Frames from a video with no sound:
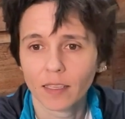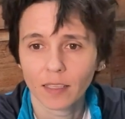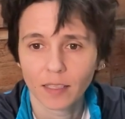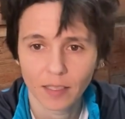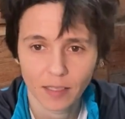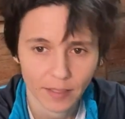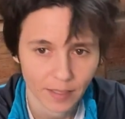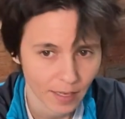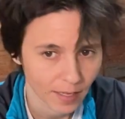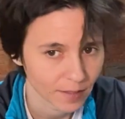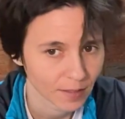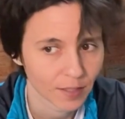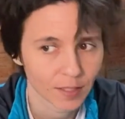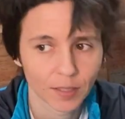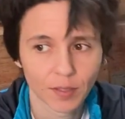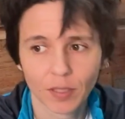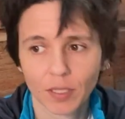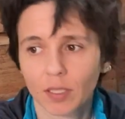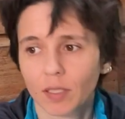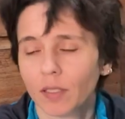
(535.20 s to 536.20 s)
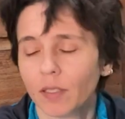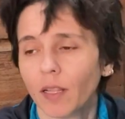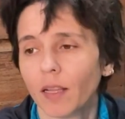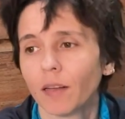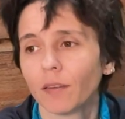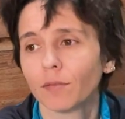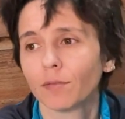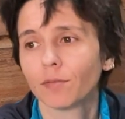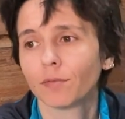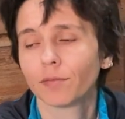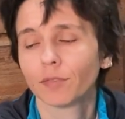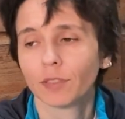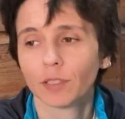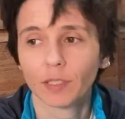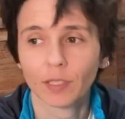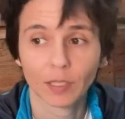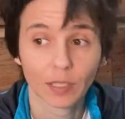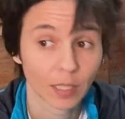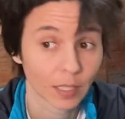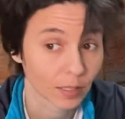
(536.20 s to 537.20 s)
Yes, there is love.
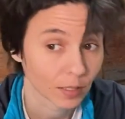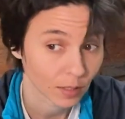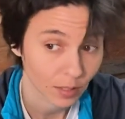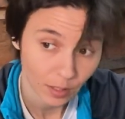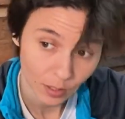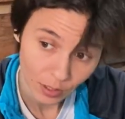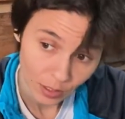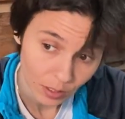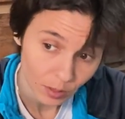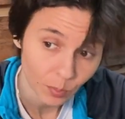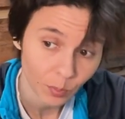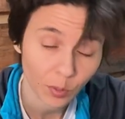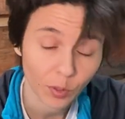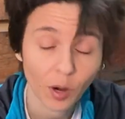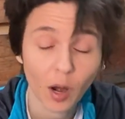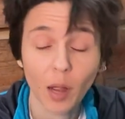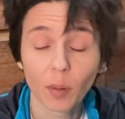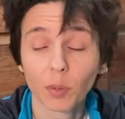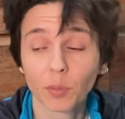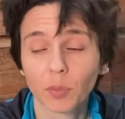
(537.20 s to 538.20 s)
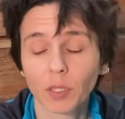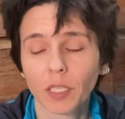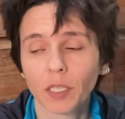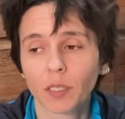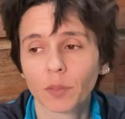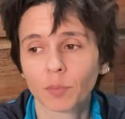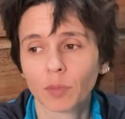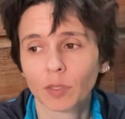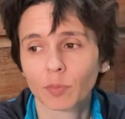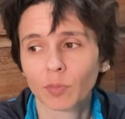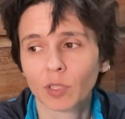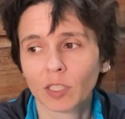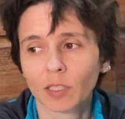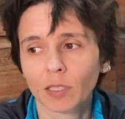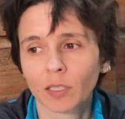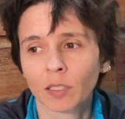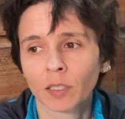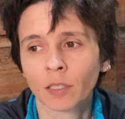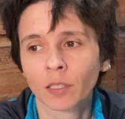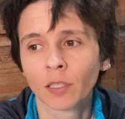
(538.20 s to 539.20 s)
Yes, there is probably commitment
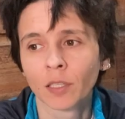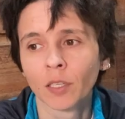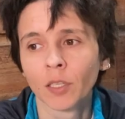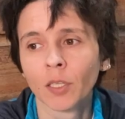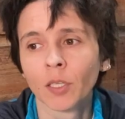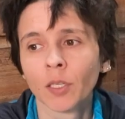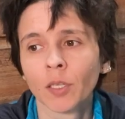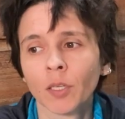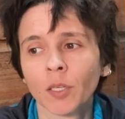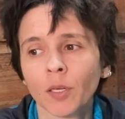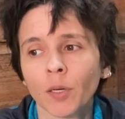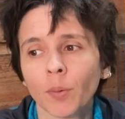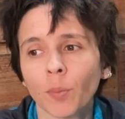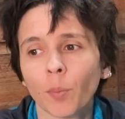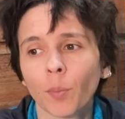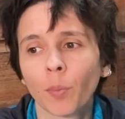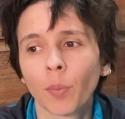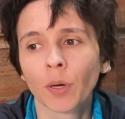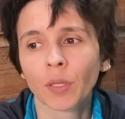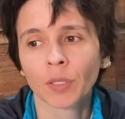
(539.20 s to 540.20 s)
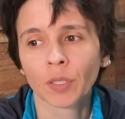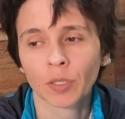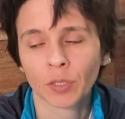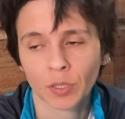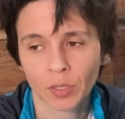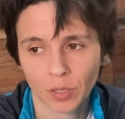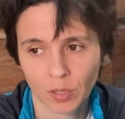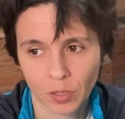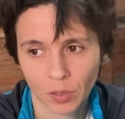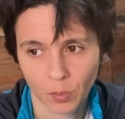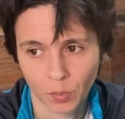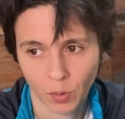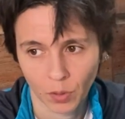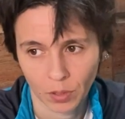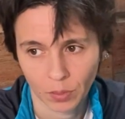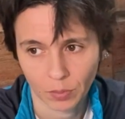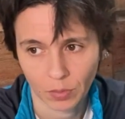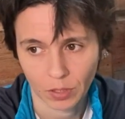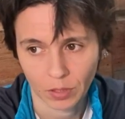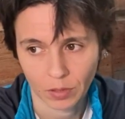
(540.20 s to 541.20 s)
here, but there's
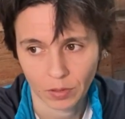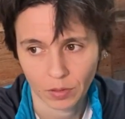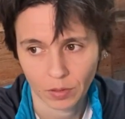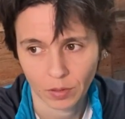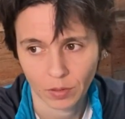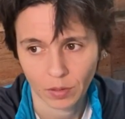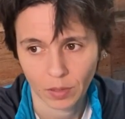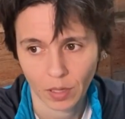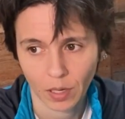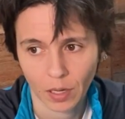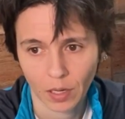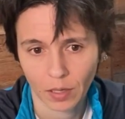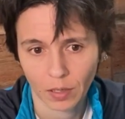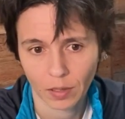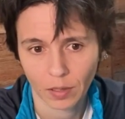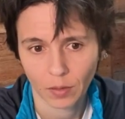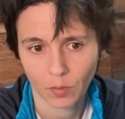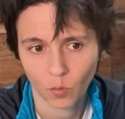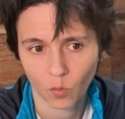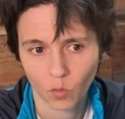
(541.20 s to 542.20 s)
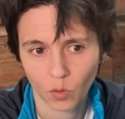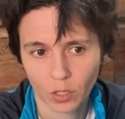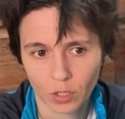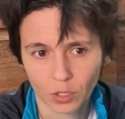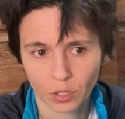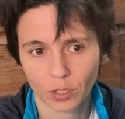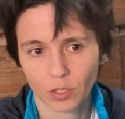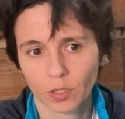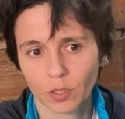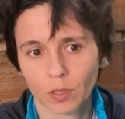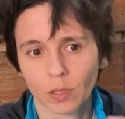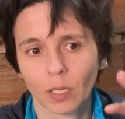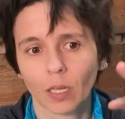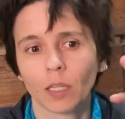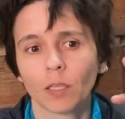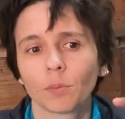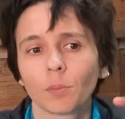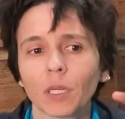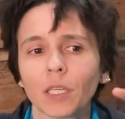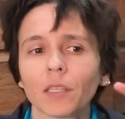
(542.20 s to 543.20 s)
disappointment, which is
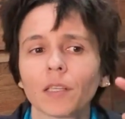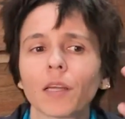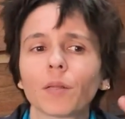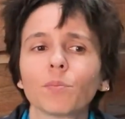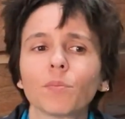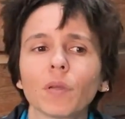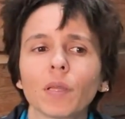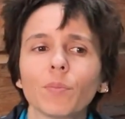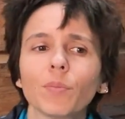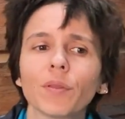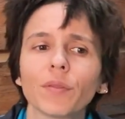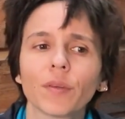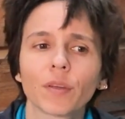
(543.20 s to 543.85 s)
telling me that maybe